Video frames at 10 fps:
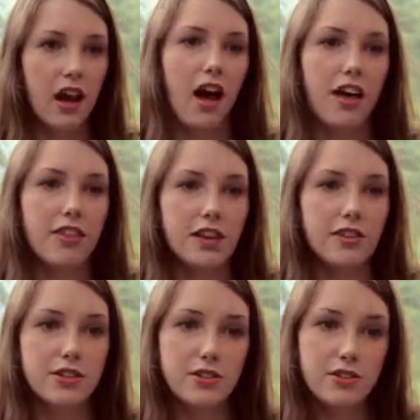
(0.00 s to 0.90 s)
I think the
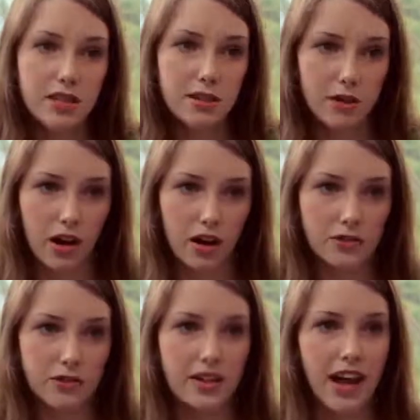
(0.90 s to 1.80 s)
junior seminar,
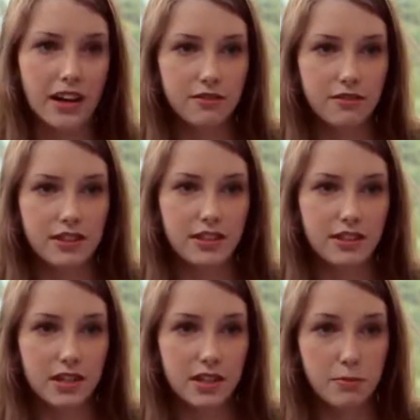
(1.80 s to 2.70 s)
which was added
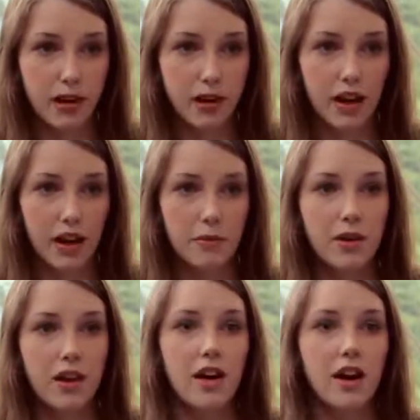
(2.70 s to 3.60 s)
recently to the program,
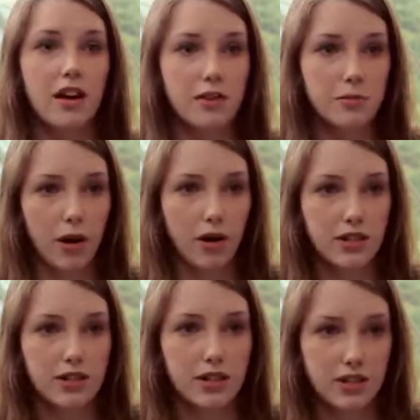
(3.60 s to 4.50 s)
in anthropology
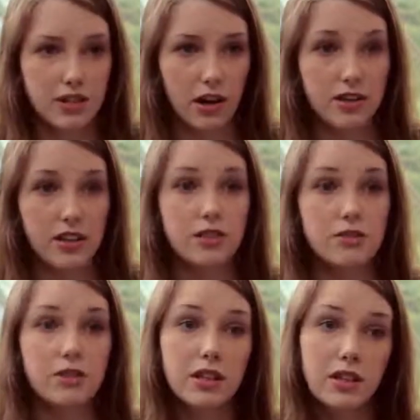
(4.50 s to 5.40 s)
and sociology is
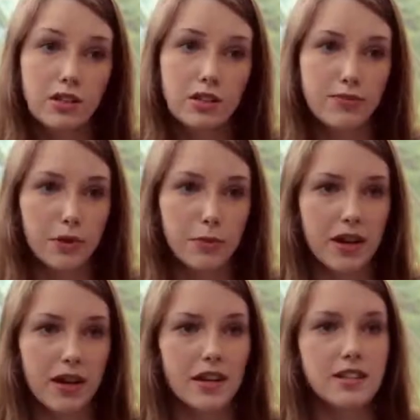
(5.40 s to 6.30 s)
really useful
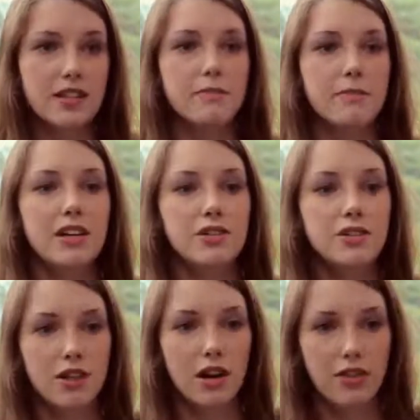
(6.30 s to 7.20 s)
because it makes you
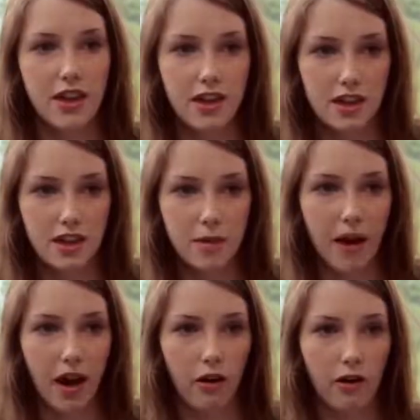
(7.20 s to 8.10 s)
start thinking
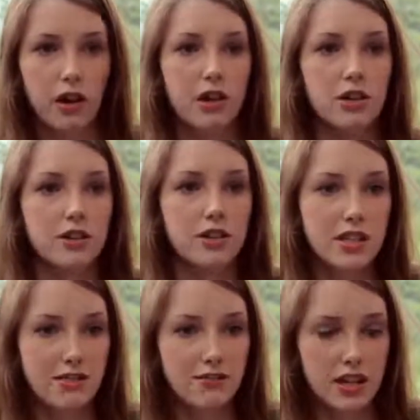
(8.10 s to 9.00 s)
about your
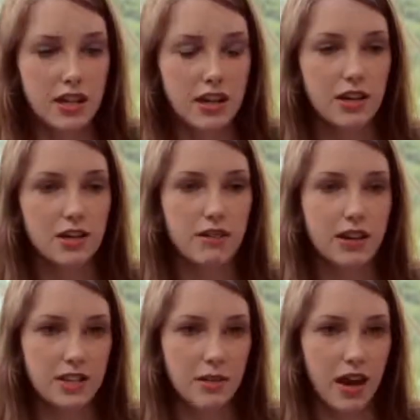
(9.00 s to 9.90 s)
CV and your
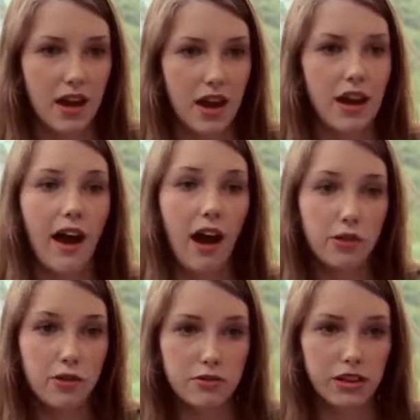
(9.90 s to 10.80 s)
resume and how
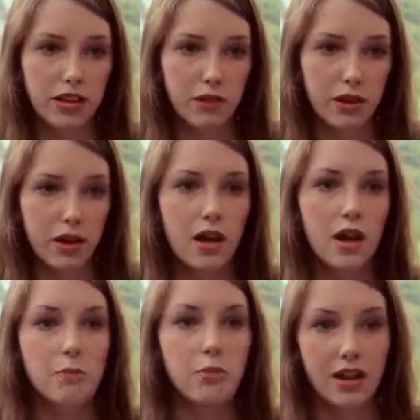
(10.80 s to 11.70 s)
you really want to
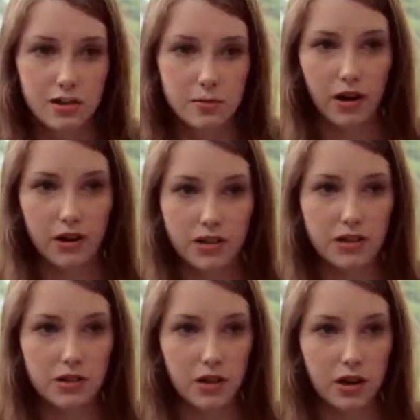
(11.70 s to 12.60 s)
put anthropology
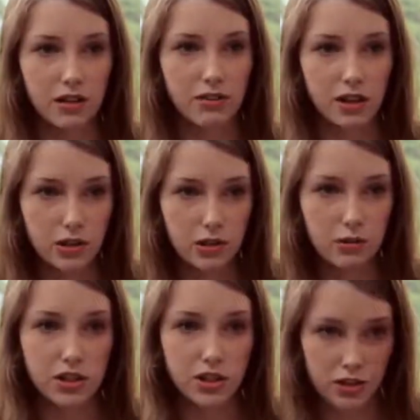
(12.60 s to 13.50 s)
to work for you
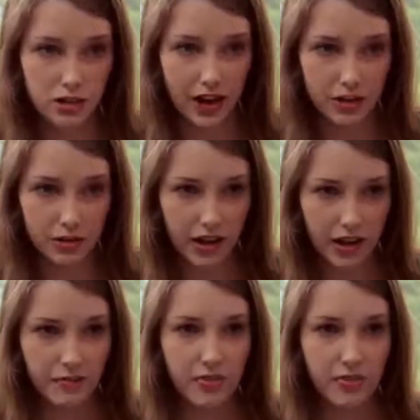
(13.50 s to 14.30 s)
once you graduate.